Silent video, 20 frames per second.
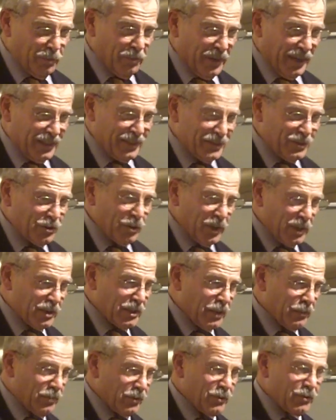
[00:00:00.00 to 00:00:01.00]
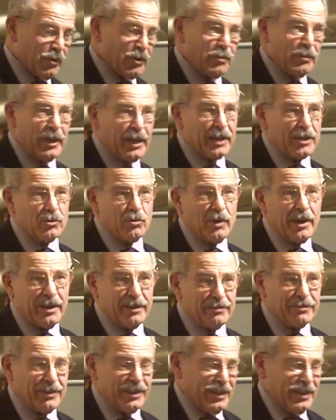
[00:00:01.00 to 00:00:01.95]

about doing something toward my ex-wife.